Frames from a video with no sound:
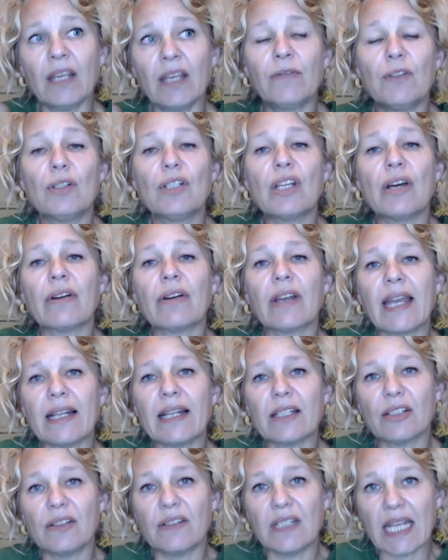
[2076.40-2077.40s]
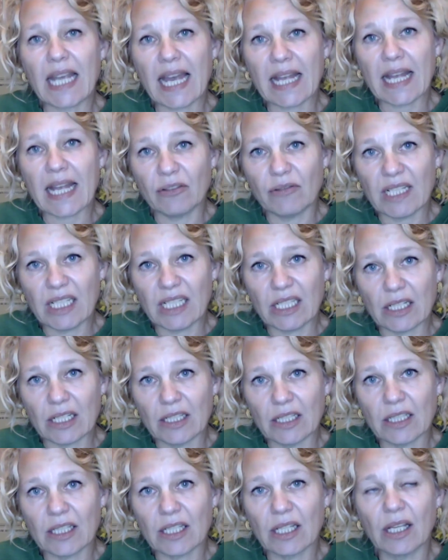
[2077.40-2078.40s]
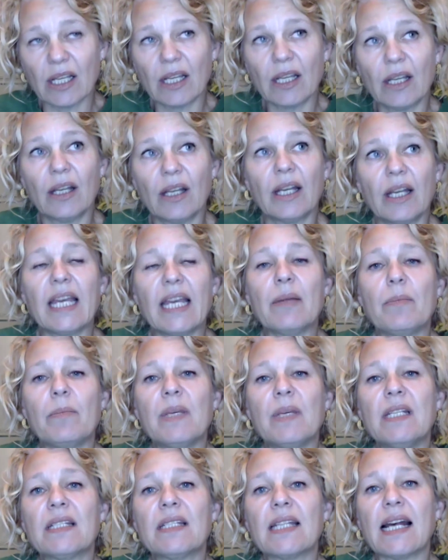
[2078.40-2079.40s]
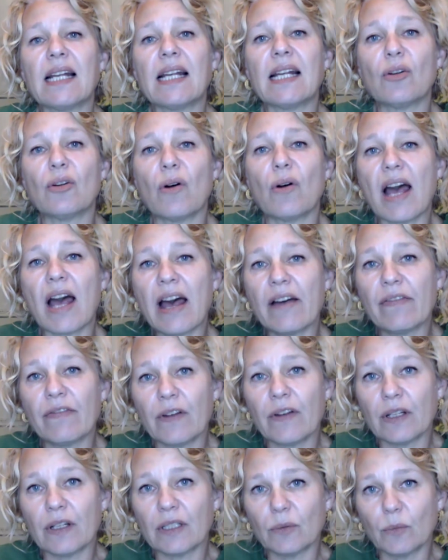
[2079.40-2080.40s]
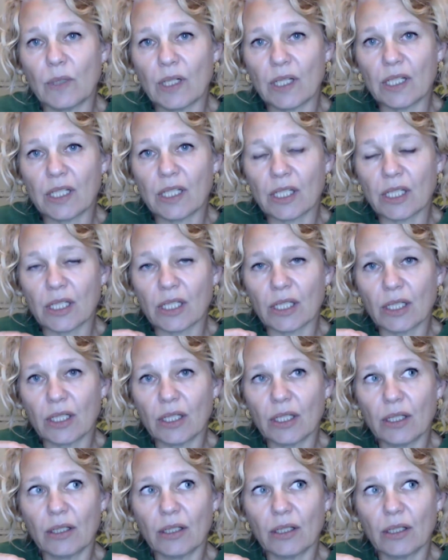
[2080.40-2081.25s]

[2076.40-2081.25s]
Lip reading: If you don't get to the end result, it means that your effort was